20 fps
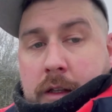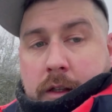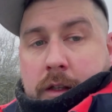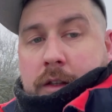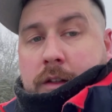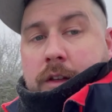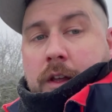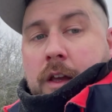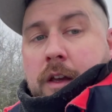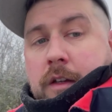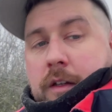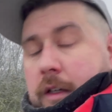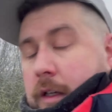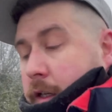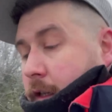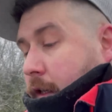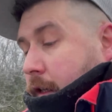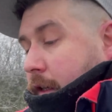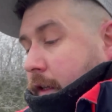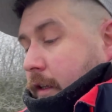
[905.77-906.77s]
So
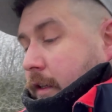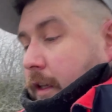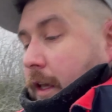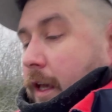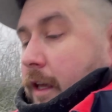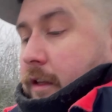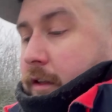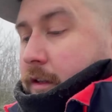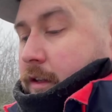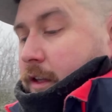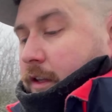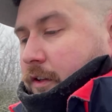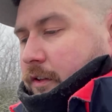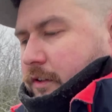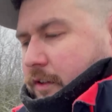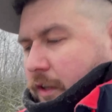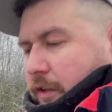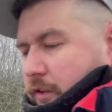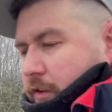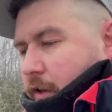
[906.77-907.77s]
yeah,
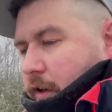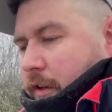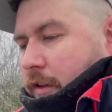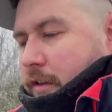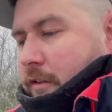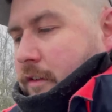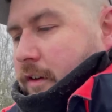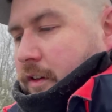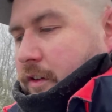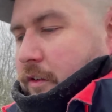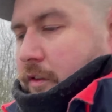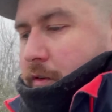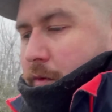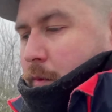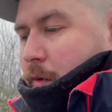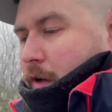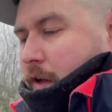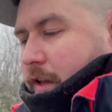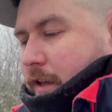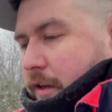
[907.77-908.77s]
that's kind of the reasons
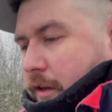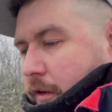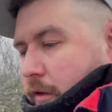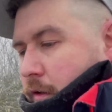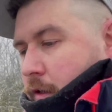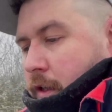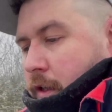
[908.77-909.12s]
why, you know.